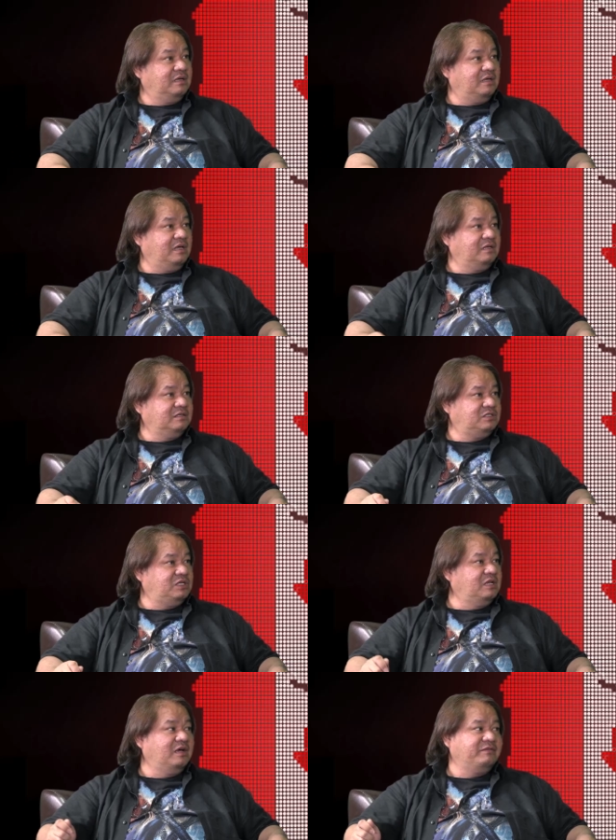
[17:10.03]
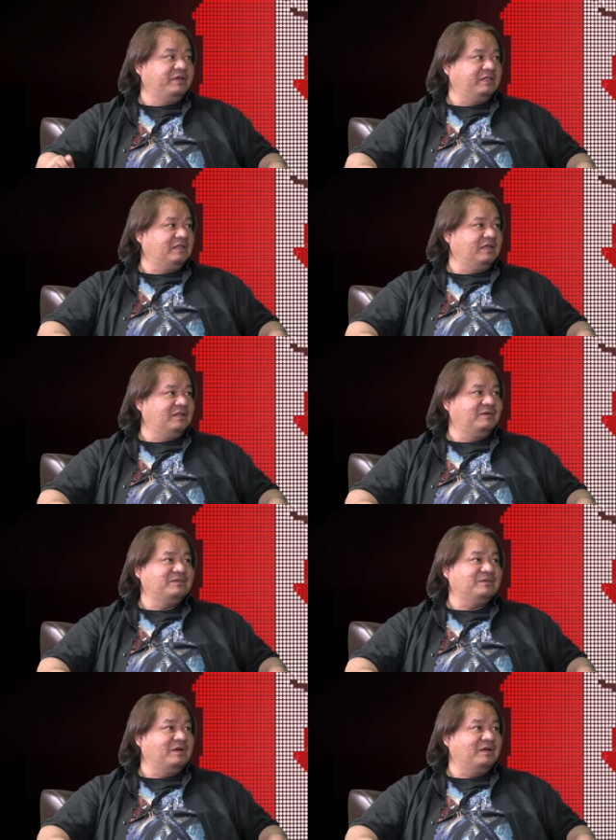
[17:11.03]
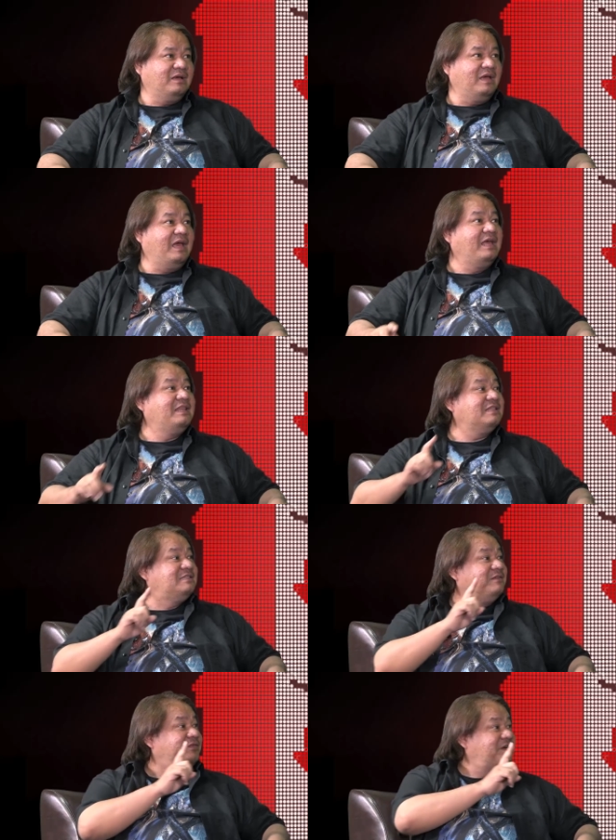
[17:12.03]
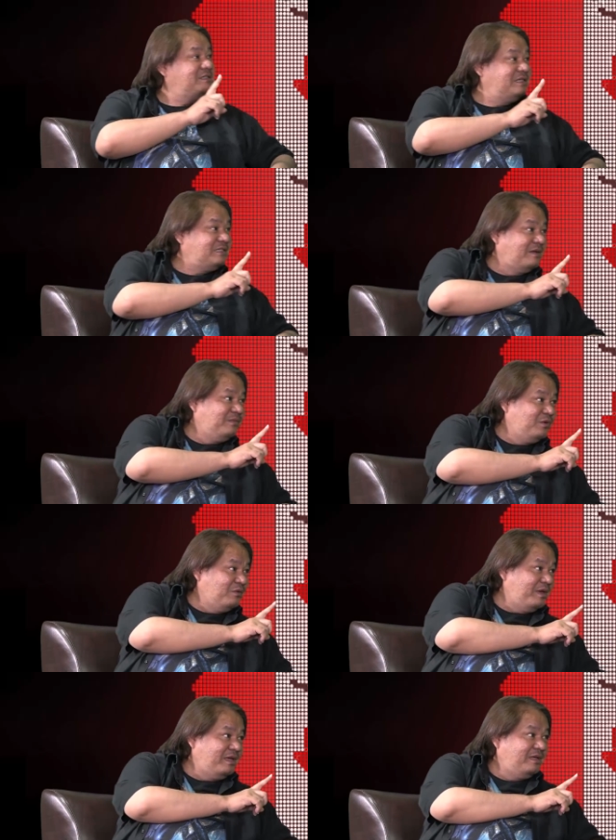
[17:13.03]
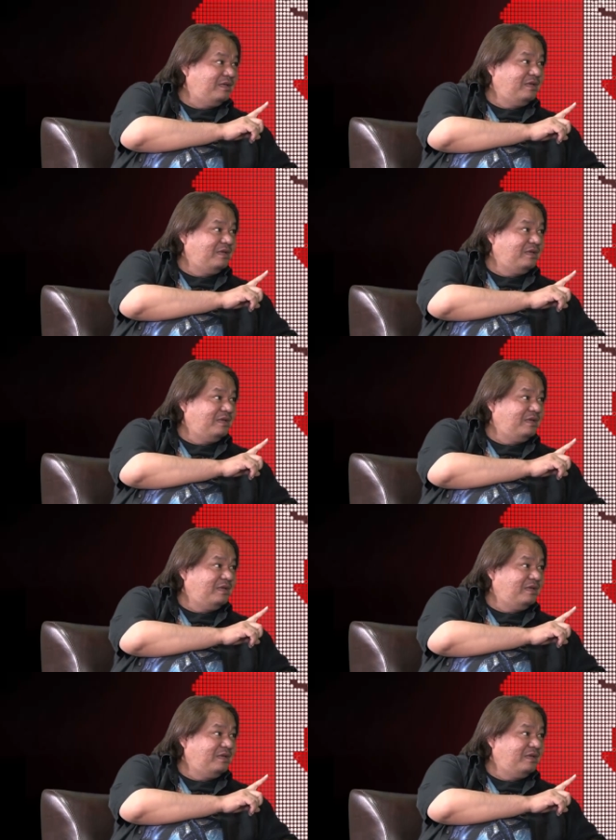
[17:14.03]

and she loved it. And I was, and that's the first dress I'm doing